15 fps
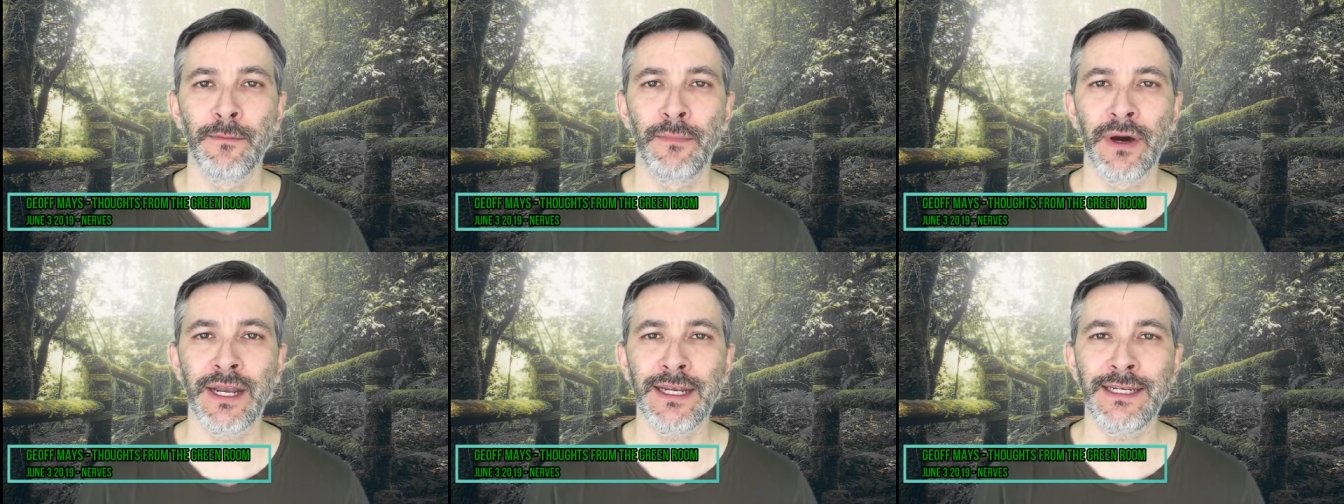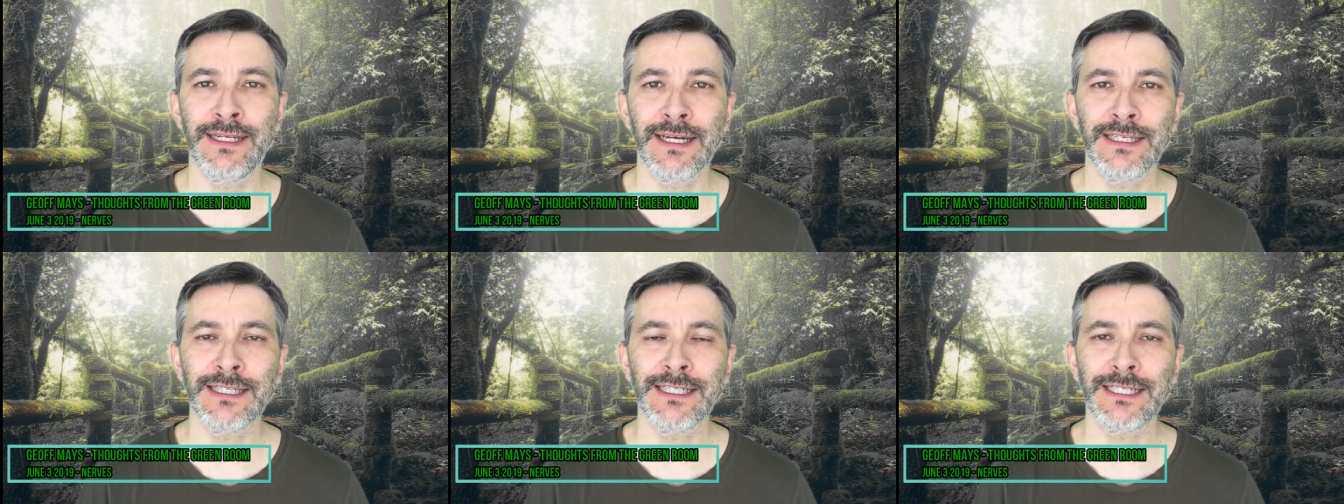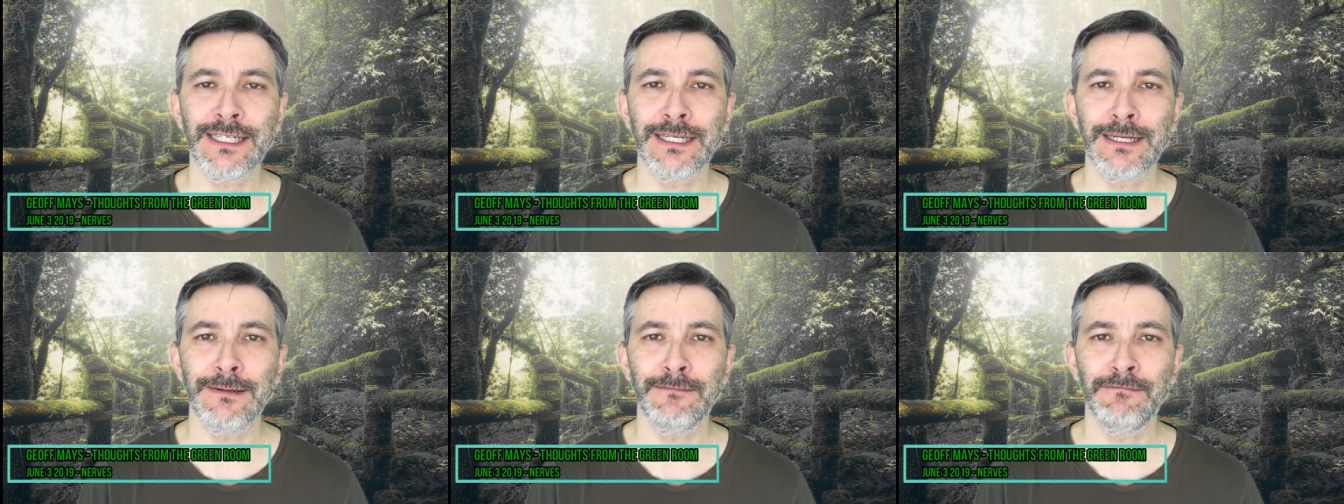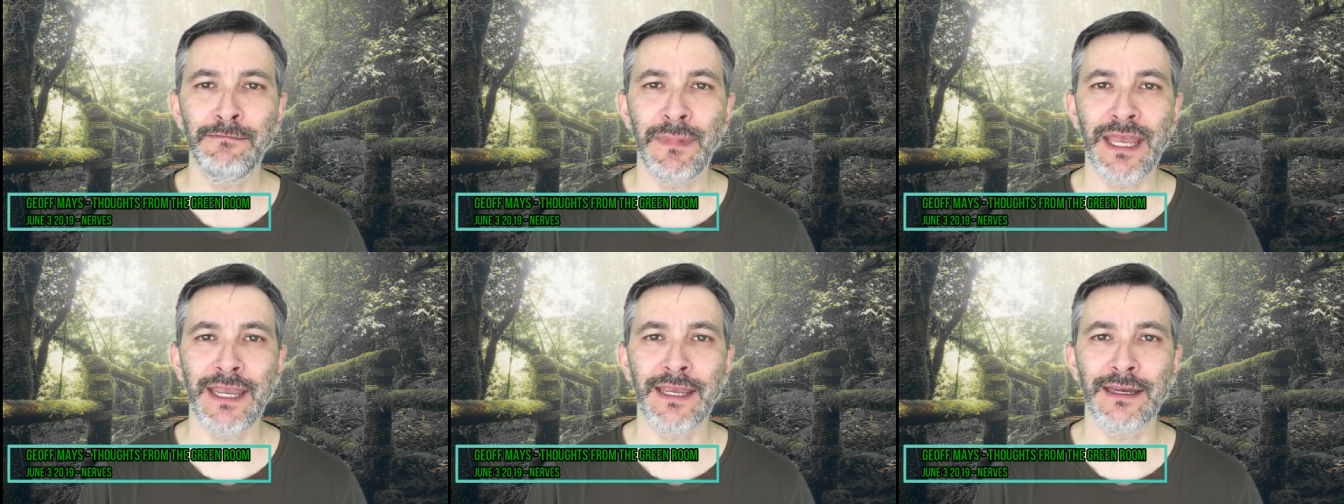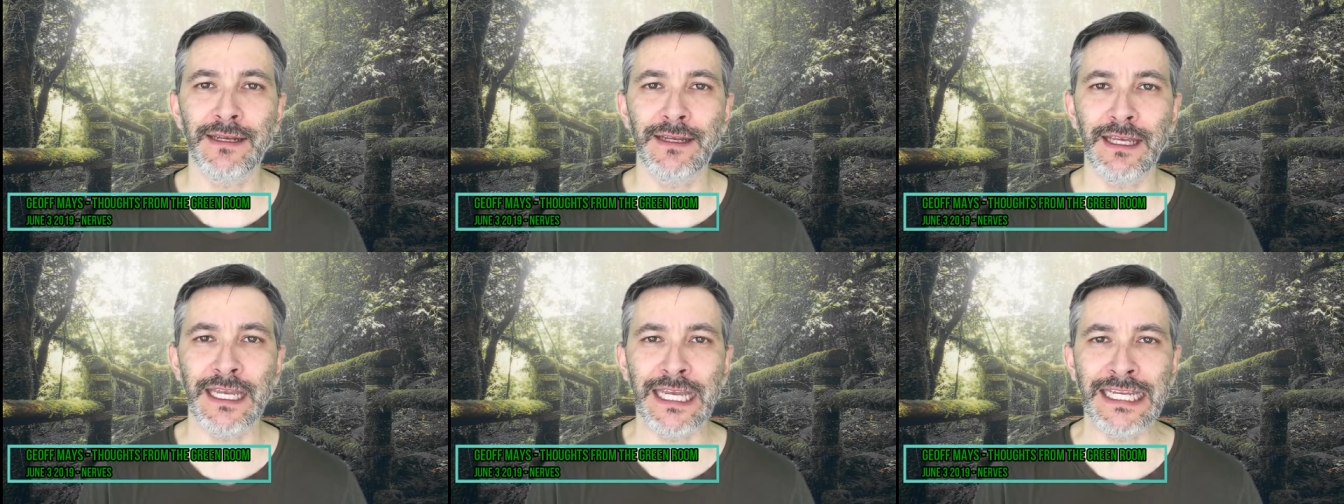But it doesn't make
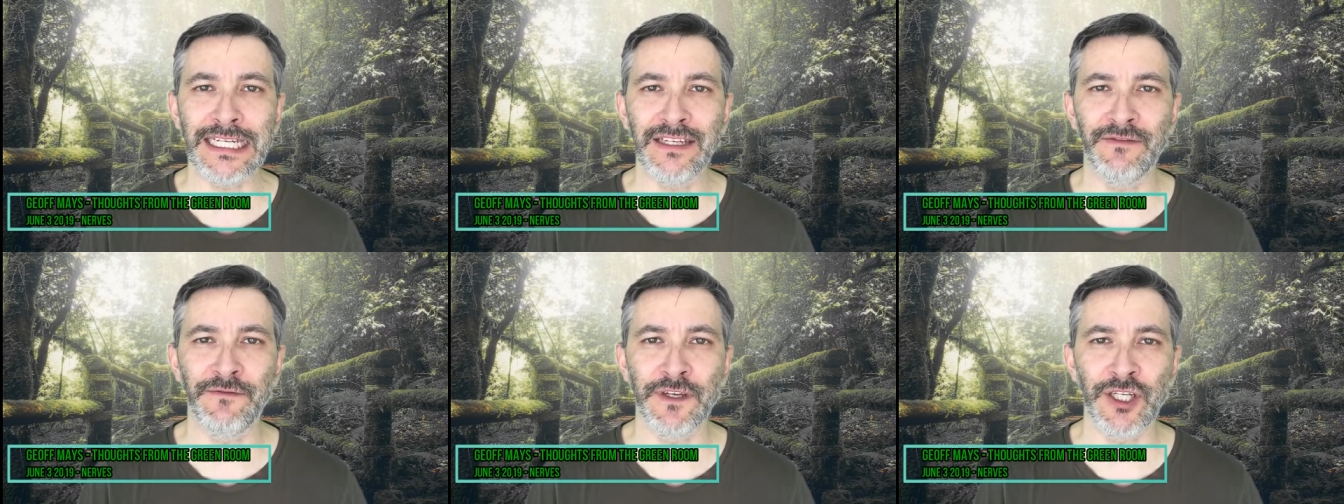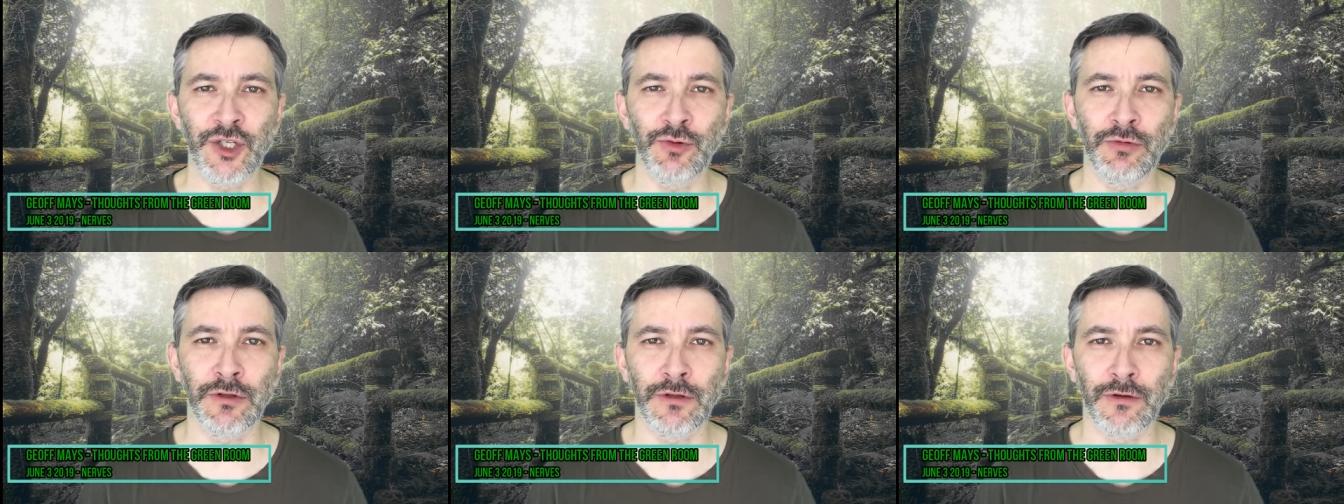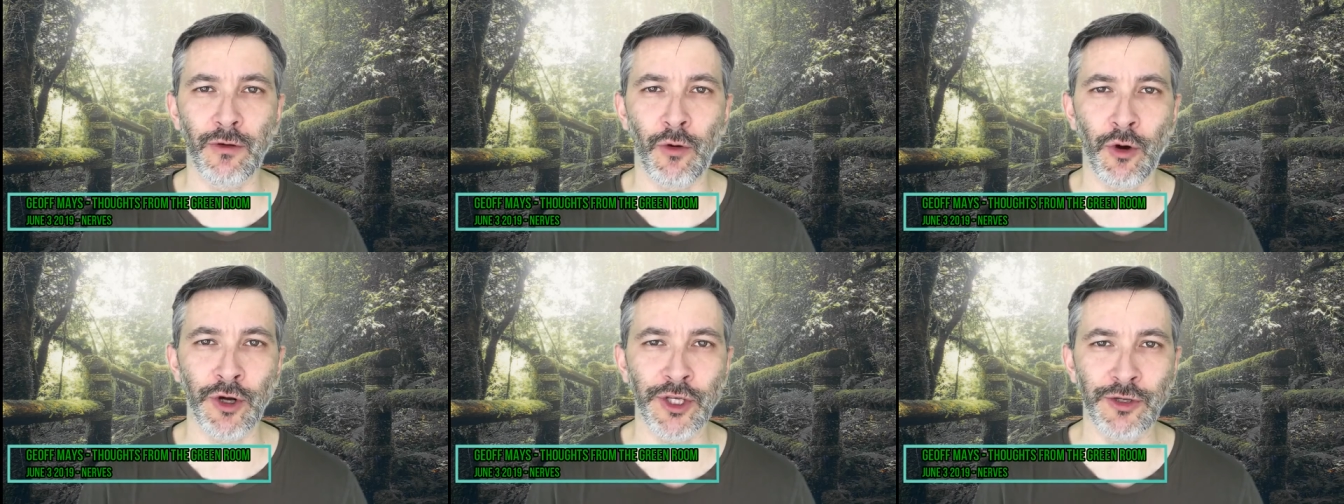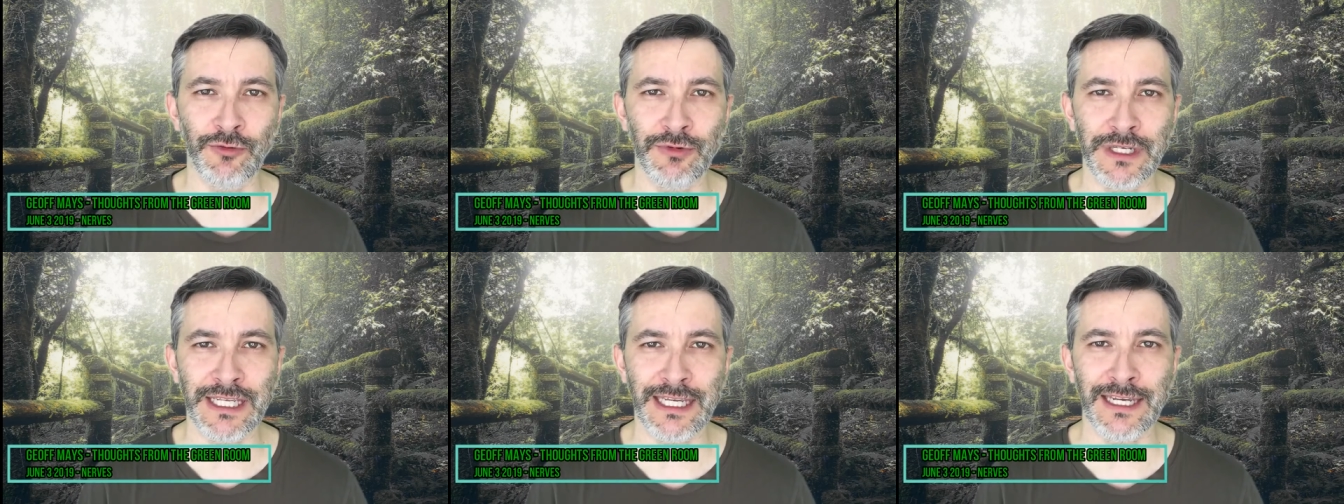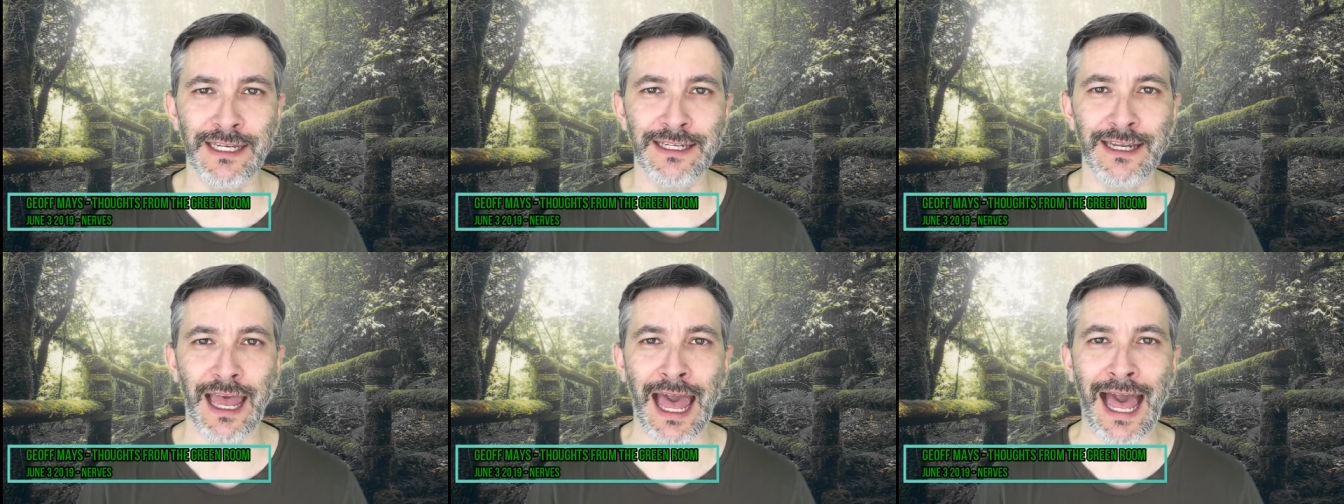it individual or
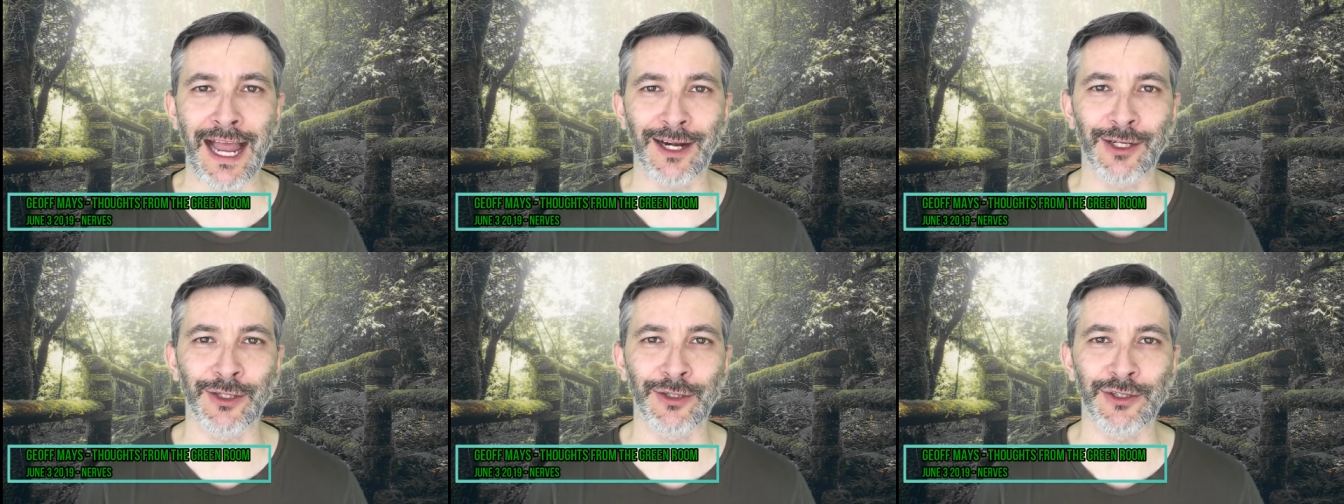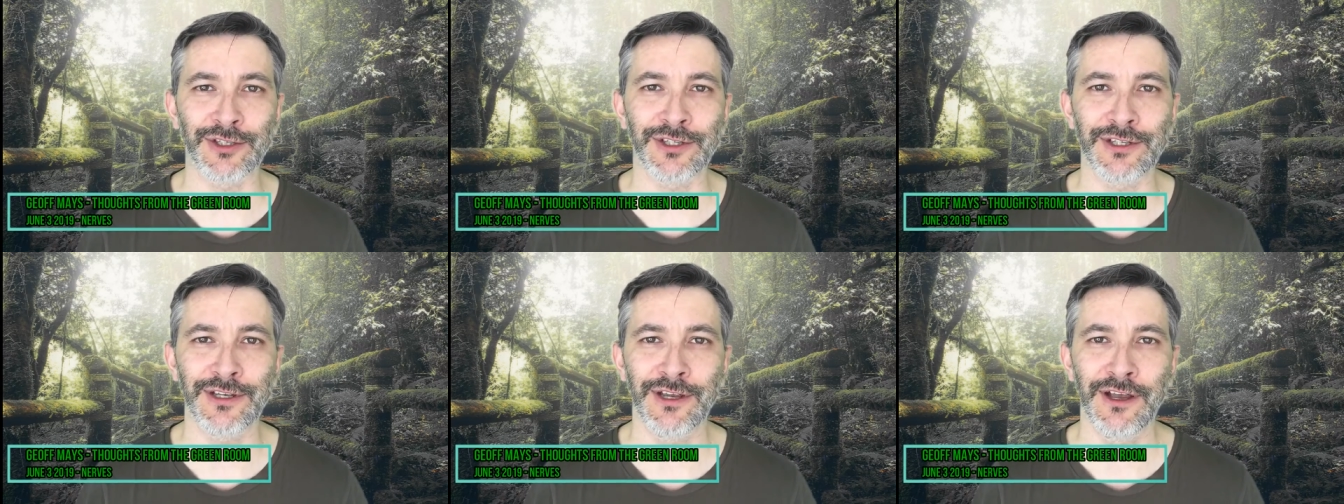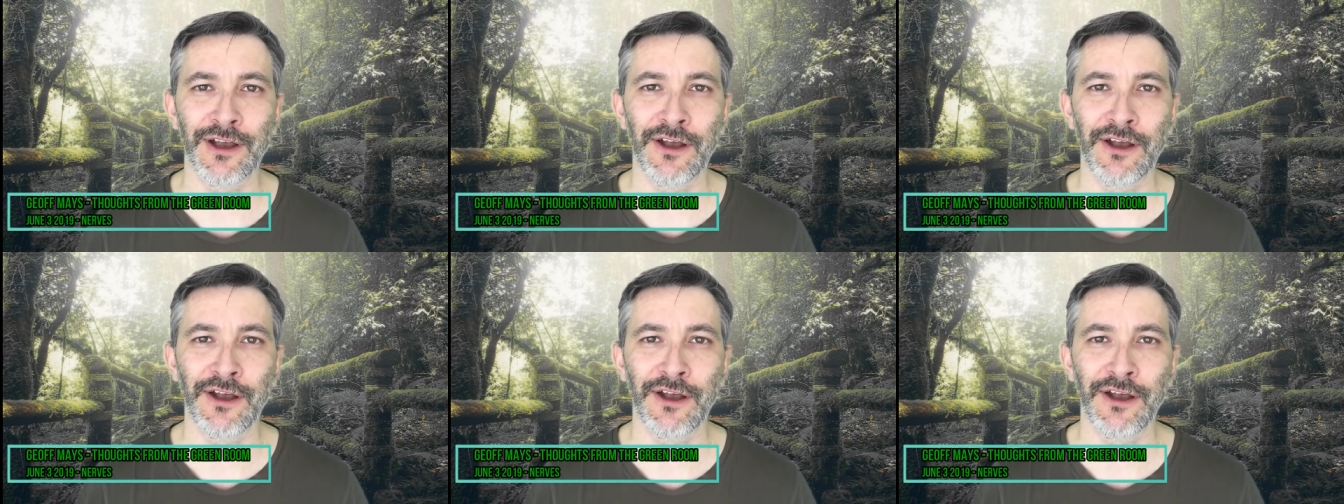unique to actors.